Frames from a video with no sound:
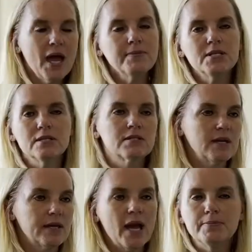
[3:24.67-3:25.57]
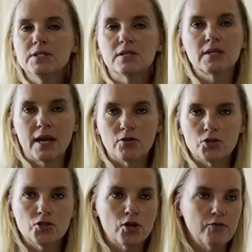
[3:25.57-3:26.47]
Captain doesn't counter
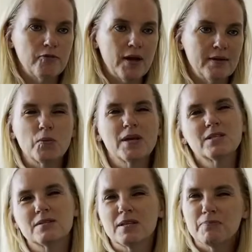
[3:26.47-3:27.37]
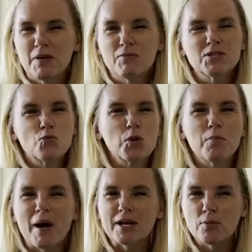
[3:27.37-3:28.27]
surf. It was a real
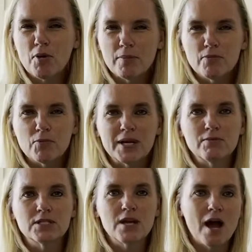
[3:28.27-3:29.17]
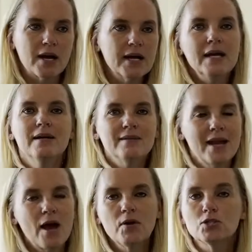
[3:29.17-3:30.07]
minor problem when he was young.
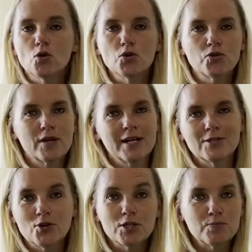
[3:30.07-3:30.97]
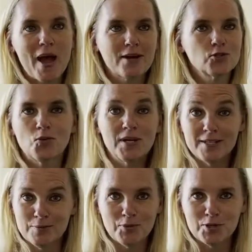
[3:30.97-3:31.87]
Now he's older and he's hurt his back, so he
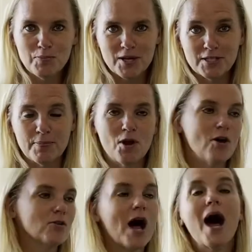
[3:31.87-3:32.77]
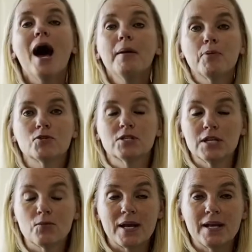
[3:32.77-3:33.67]
doesn't put his paws up at all. I
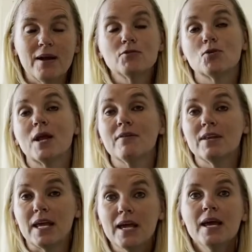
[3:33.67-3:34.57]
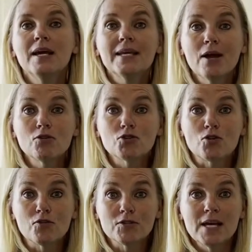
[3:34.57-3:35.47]
personally right now don't have any counter
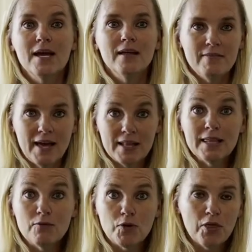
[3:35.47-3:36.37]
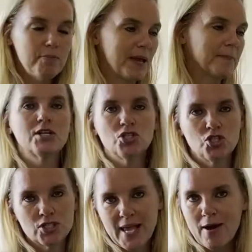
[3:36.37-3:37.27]
surfers that live with me, and
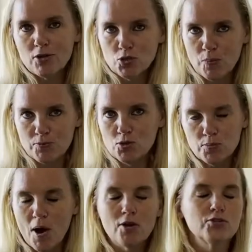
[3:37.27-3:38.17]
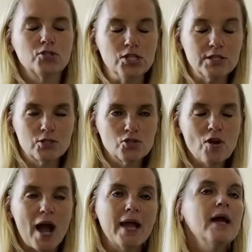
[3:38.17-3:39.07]
Scout is too small, so she doesn't
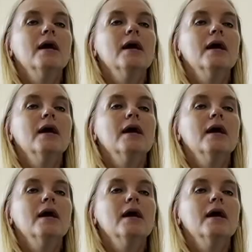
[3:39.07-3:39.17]
try.